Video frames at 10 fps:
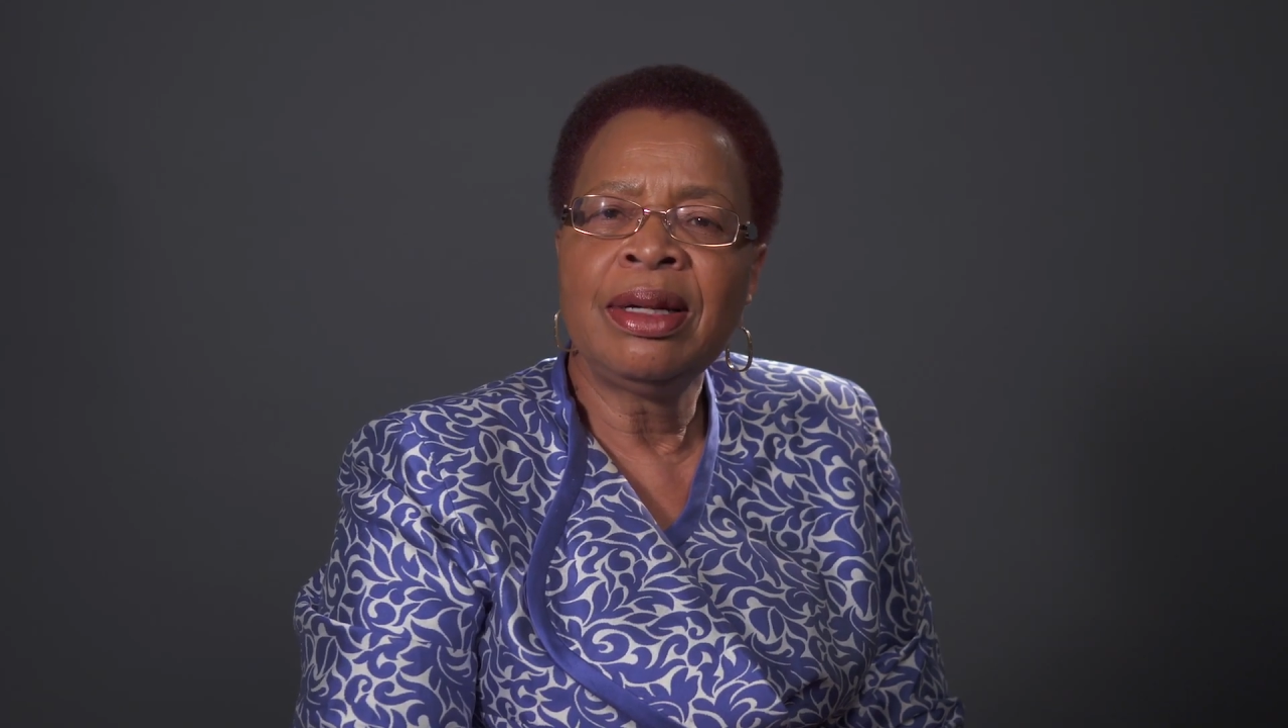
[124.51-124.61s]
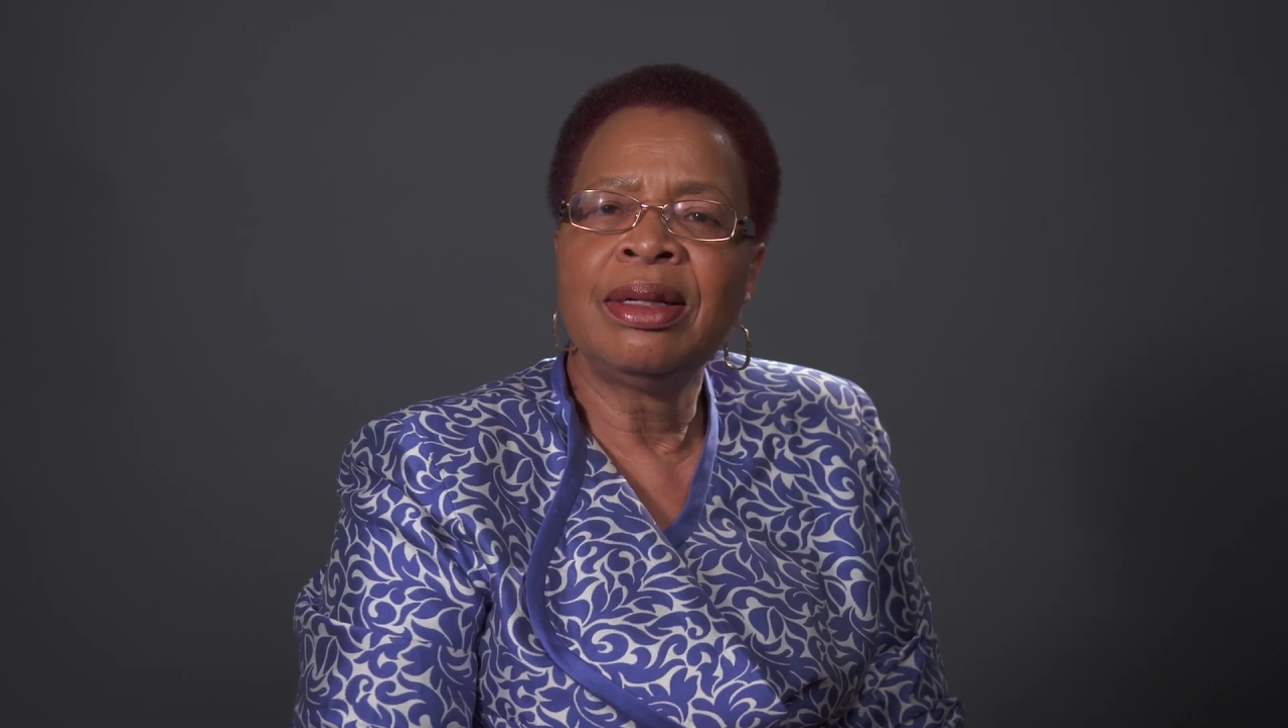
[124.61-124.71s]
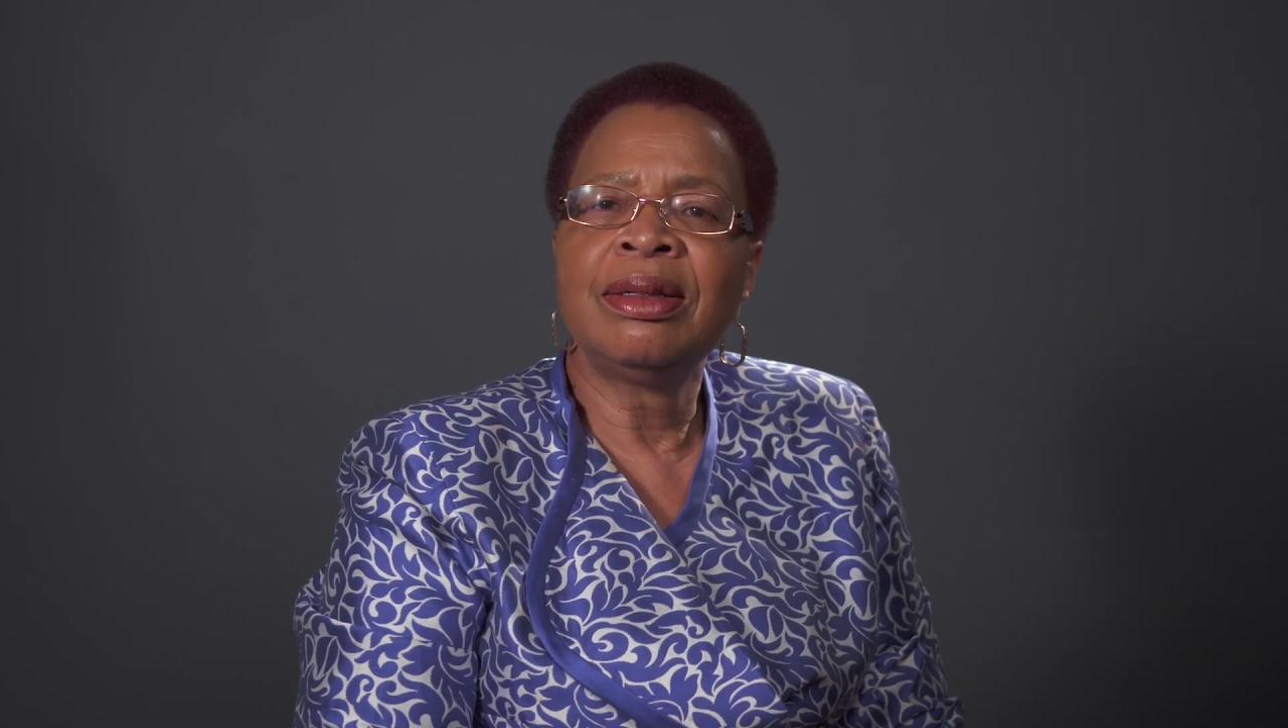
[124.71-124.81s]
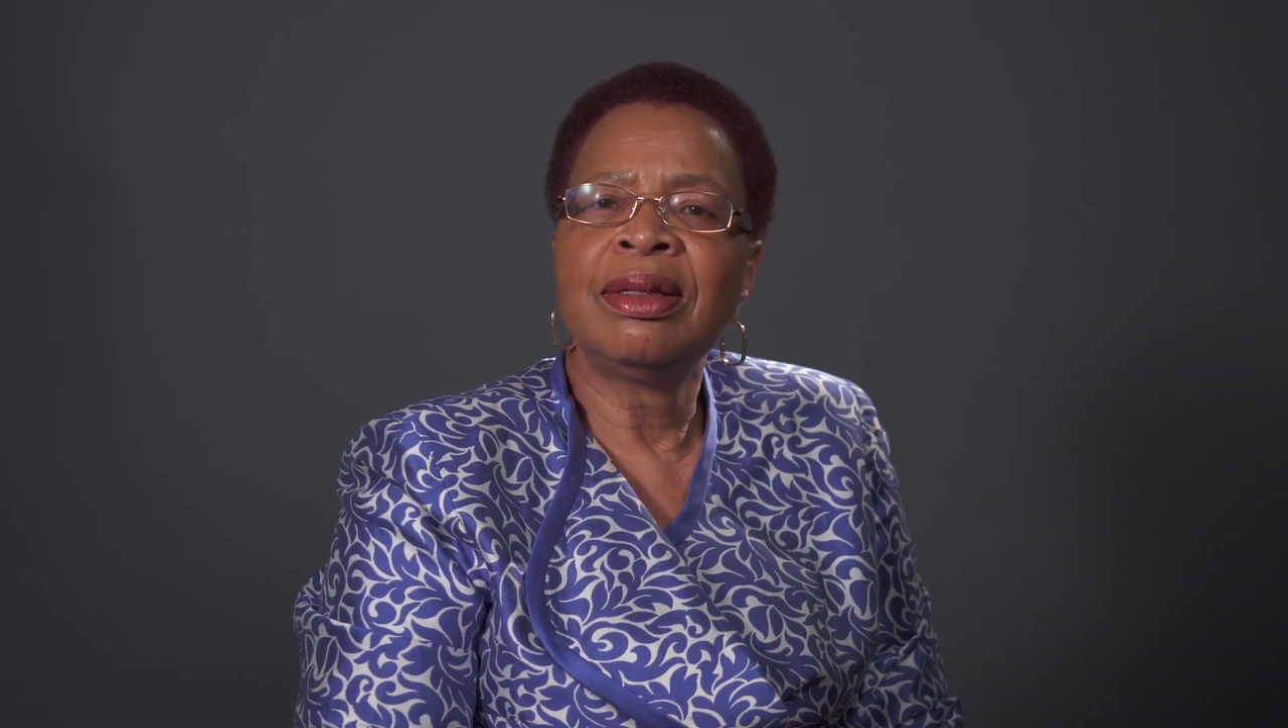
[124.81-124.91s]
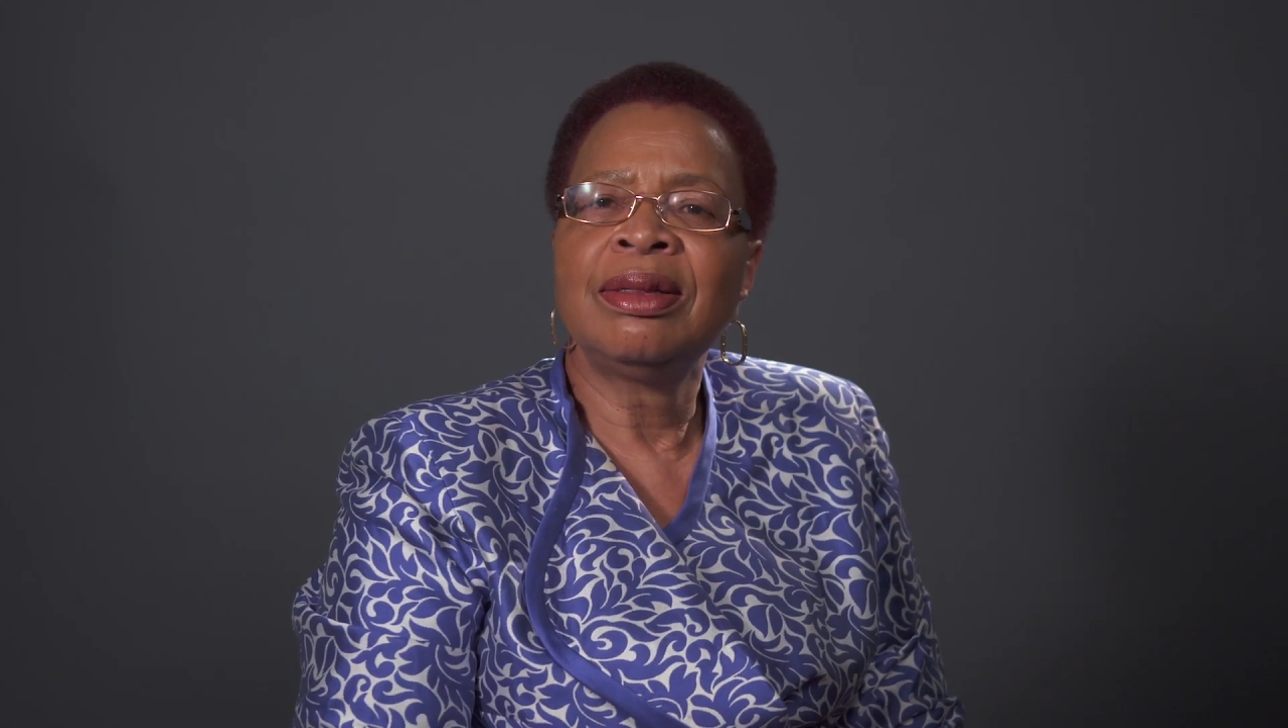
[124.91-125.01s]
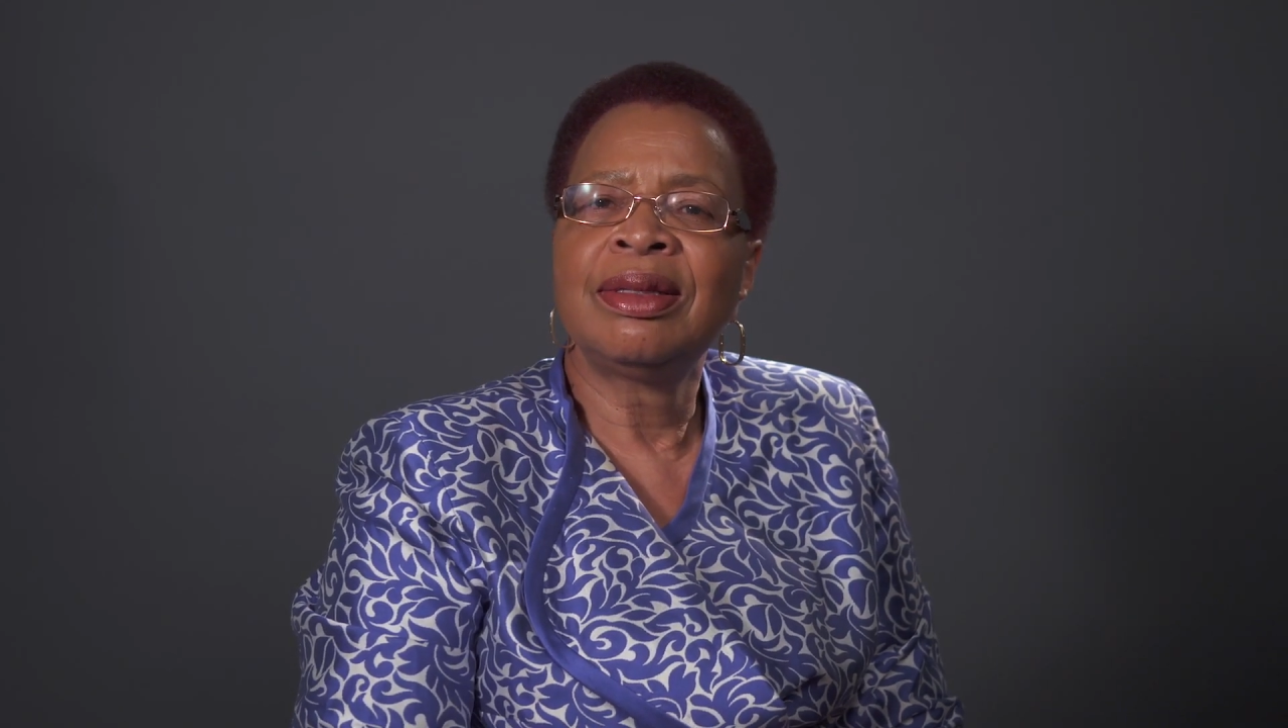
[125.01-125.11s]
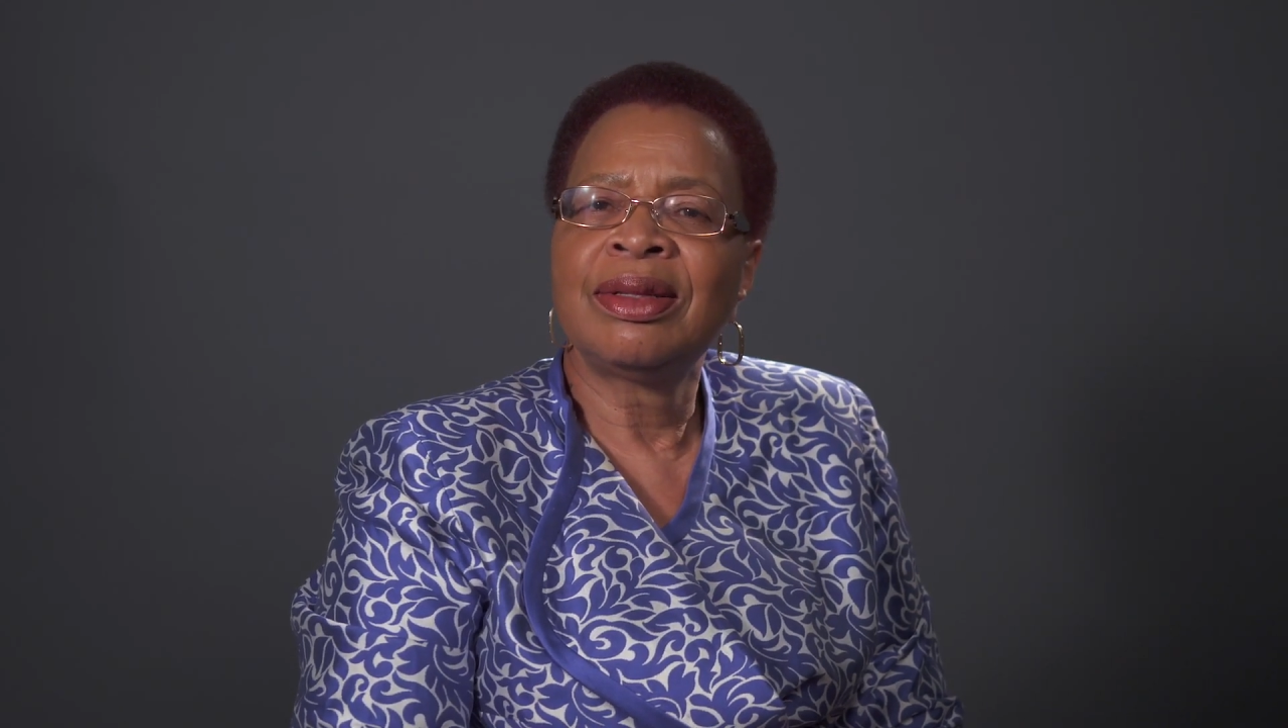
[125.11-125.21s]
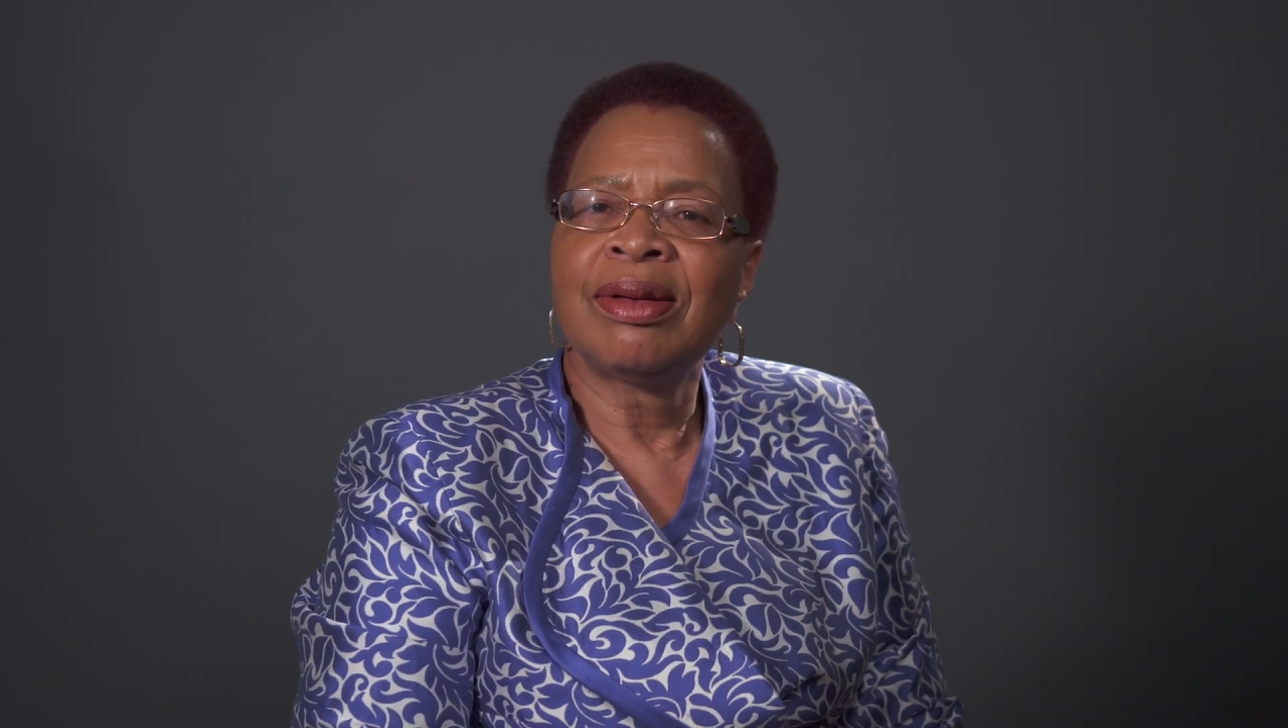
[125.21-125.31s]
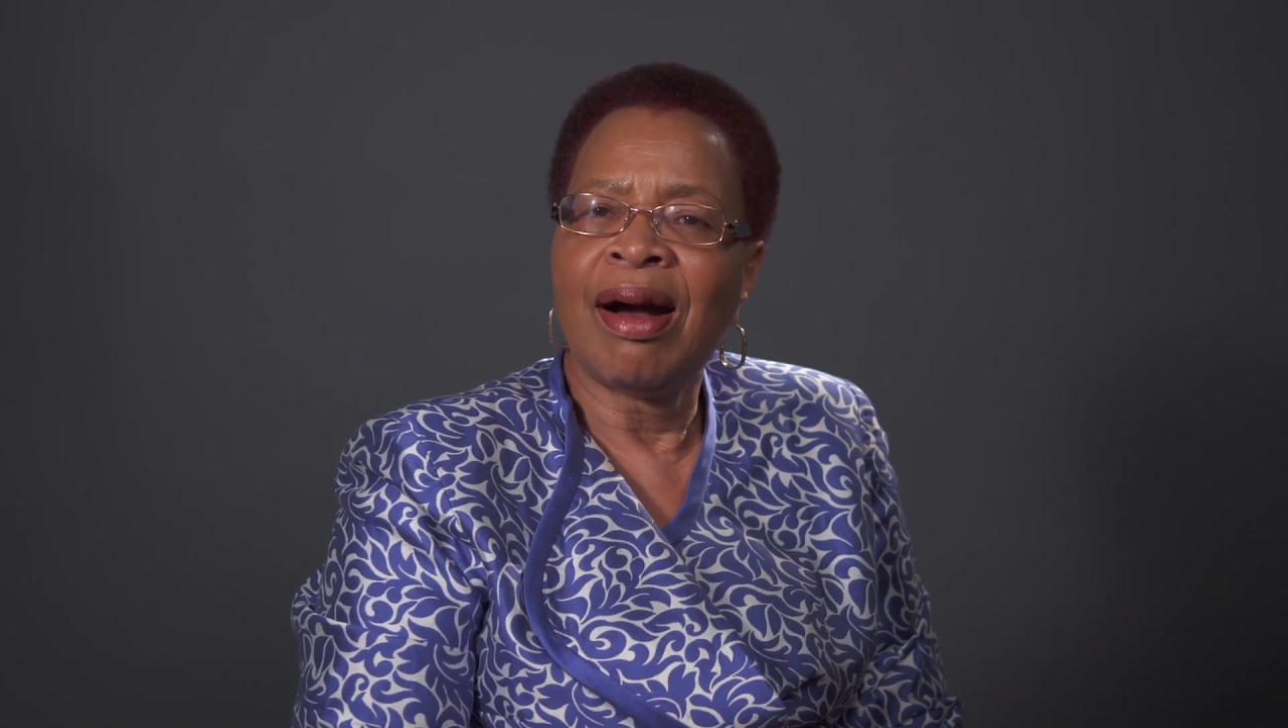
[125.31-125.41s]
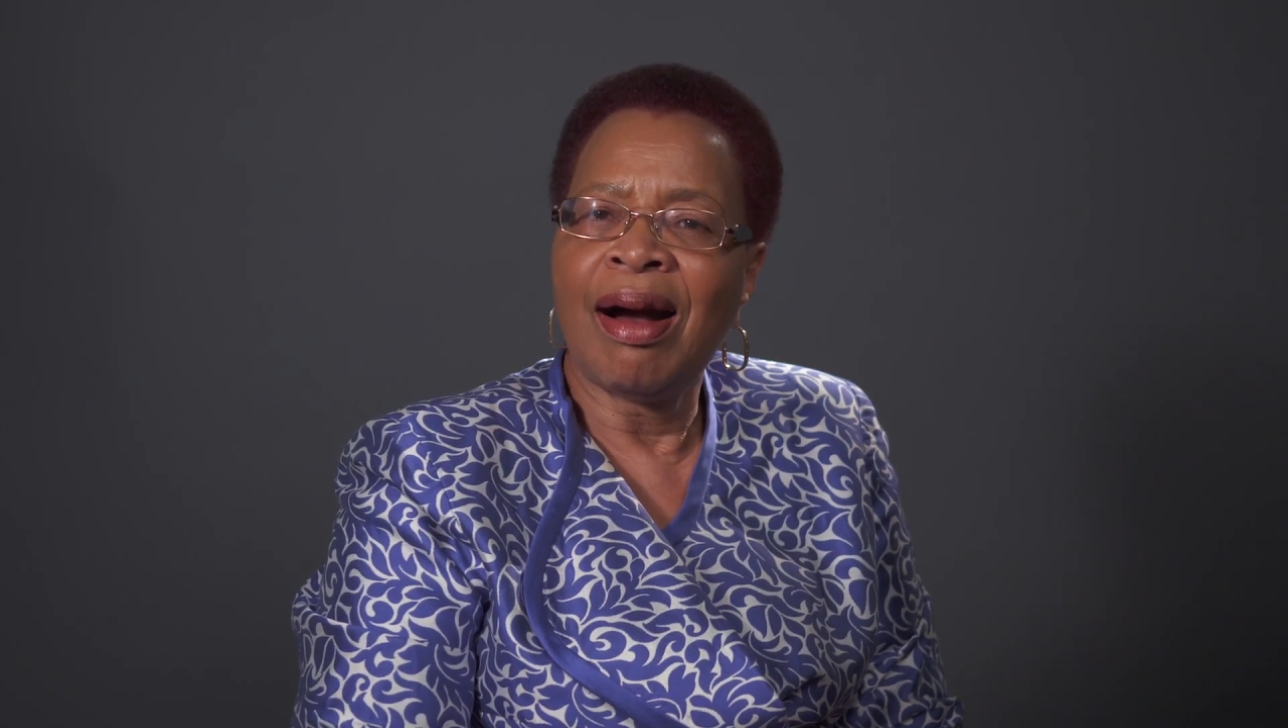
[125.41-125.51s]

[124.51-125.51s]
girls